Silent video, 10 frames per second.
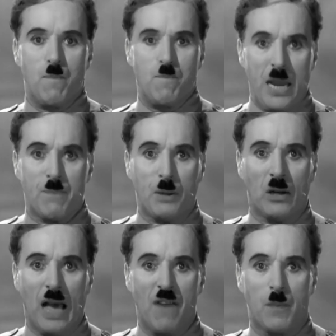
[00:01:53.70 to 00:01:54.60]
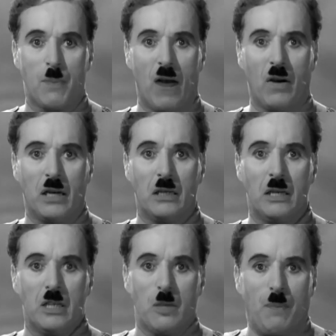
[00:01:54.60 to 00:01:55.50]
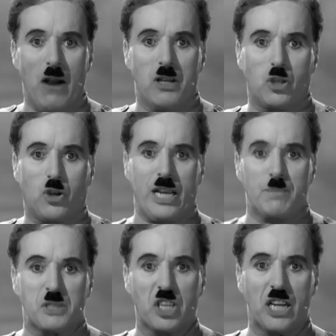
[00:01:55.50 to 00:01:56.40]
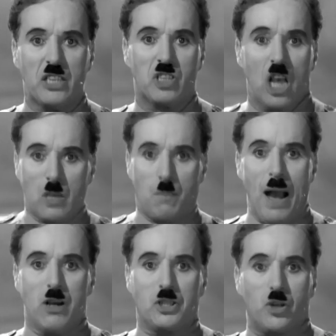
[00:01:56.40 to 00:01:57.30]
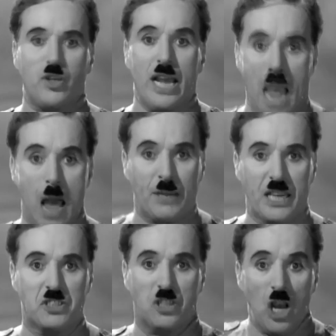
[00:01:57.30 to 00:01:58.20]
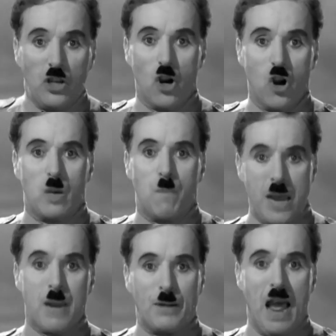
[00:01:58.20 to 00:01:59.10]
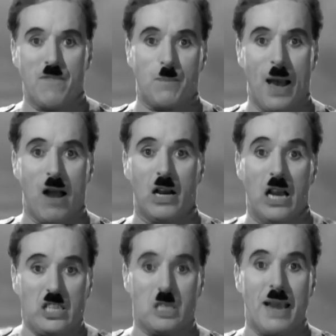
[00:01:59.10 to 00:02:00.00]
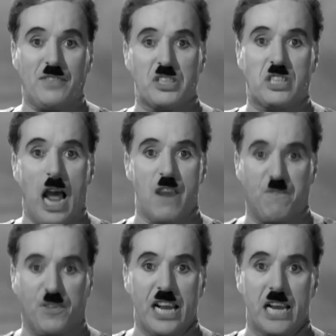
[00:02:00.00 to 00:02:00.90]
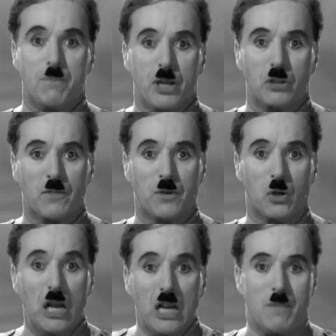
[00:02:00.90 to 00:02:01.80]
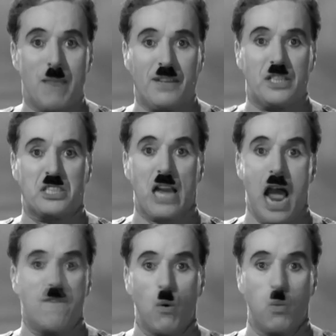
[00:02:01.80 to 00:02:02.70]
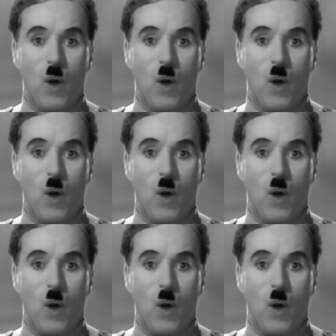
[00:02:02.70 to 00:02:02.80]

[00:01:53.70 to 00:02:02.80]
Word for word: the people, have the power. The power to create machines, the power to create happiness. You, the people, have the power to make this life free and beautiful, to make this life